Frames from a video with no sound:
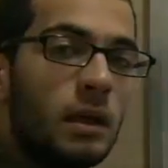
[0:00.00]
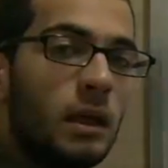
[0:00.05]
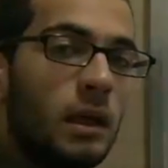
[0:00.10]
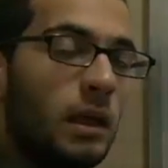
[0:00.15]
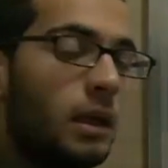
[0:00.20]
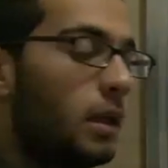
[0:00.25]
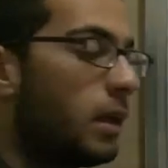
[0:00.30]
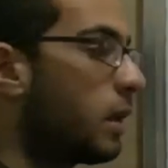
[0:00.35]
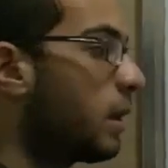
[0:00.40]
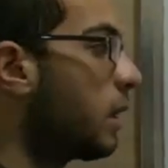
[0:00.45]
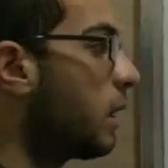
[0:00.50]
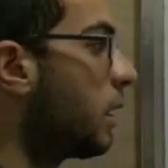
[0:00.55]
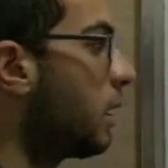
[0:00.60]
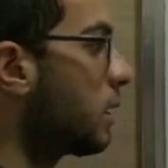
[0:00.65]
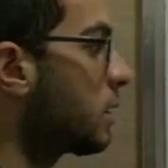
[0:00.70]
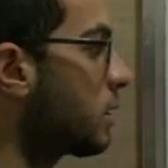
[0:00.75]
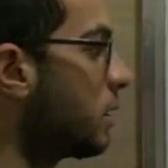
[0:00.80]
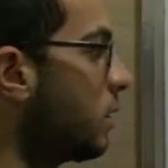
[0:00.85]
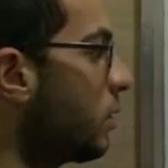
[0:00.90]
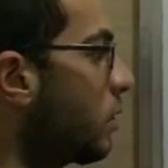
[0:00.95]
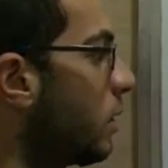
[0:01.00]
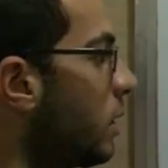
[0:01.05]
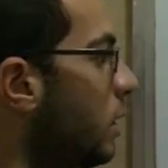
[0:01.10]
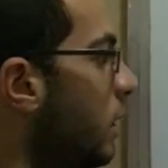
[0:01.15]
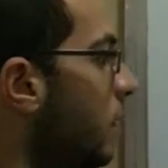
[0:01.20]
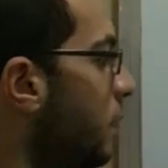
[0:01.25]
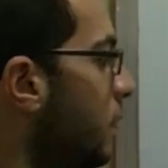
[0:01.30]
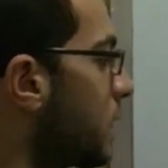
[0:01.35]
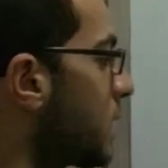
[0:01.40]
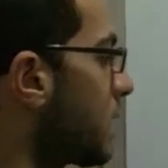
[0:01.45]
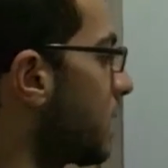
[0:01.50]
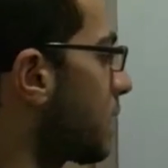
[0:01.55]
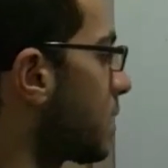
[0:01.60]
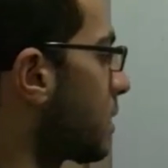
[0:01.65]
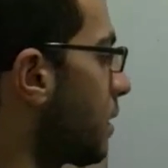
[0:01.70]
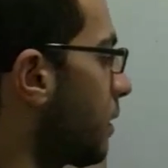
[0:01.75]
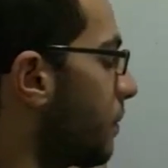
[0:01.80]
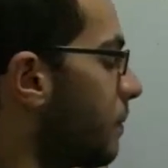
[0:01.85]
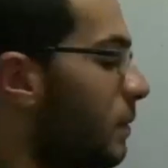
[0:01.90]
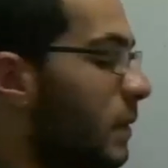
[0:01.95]
the central nervous
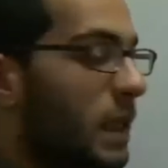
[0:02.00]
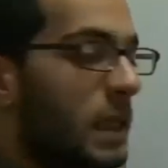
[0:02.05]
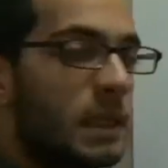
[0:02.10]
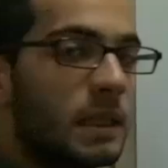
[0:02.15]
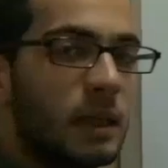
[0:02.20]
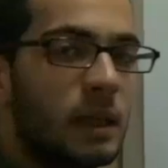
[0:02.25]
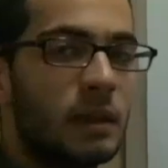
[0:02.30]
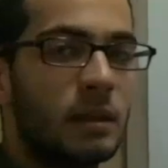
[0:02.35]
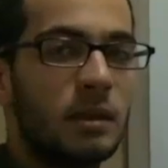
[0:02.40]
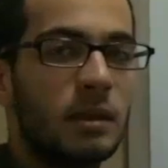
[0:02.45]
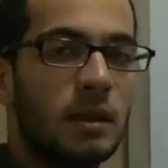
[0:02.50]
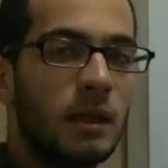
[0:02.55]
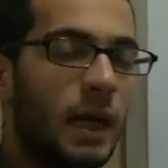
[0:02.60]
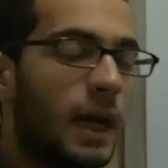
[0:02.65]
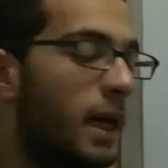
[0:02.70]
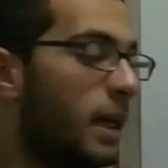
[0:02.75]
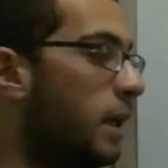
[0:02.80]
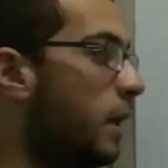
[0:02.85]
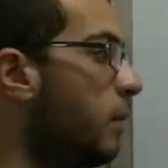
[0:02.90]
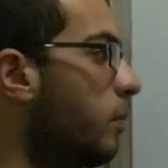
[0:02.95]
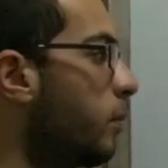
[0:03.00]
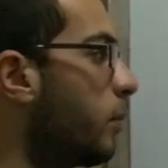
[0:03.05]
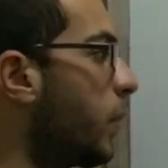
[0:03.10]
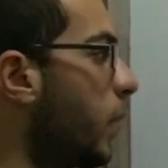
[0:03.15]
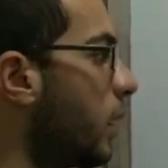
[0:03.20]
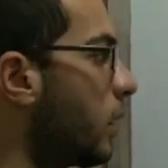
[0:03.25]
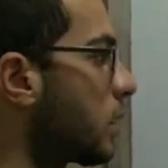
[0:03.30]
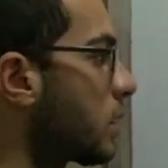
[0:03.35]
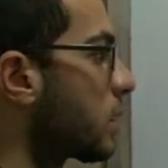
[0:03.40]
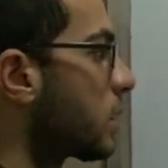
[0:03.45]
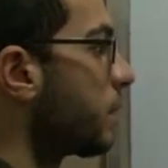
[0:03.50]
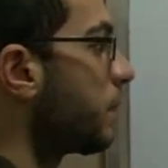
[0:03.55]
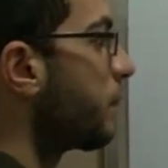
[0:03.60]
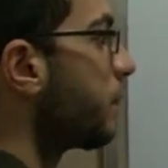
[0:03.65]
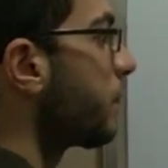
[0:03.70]
system sends an impulse